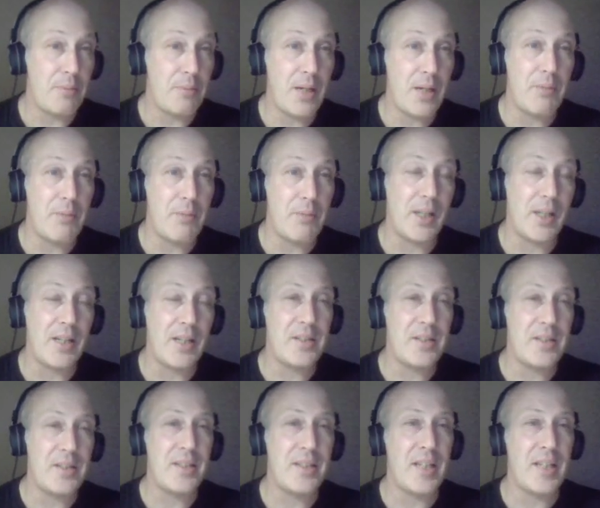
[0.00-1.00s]
but against a
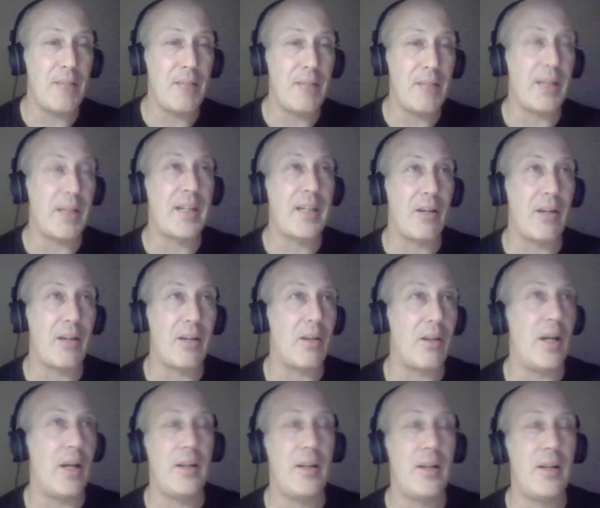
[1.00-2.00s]
team like
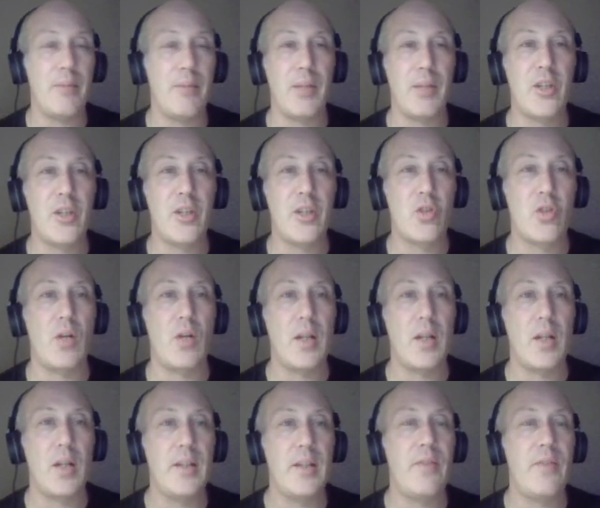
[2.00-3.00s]
Carolina that plays strong
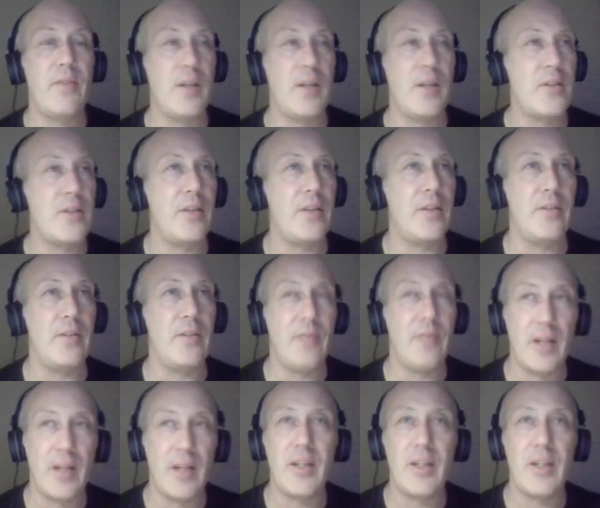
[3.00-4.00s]
defense and they're
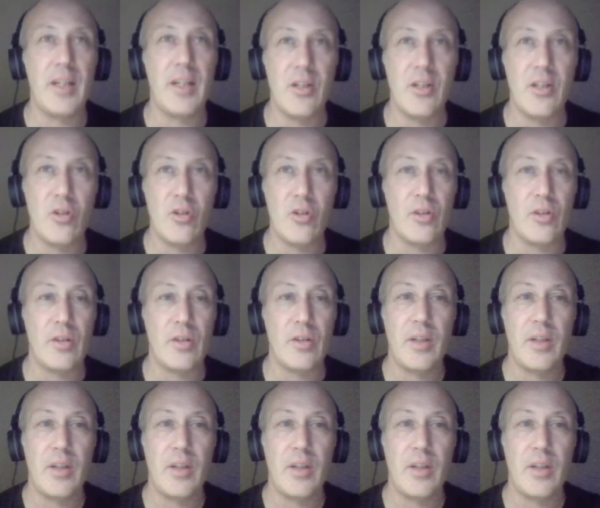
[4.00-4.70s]
very injured,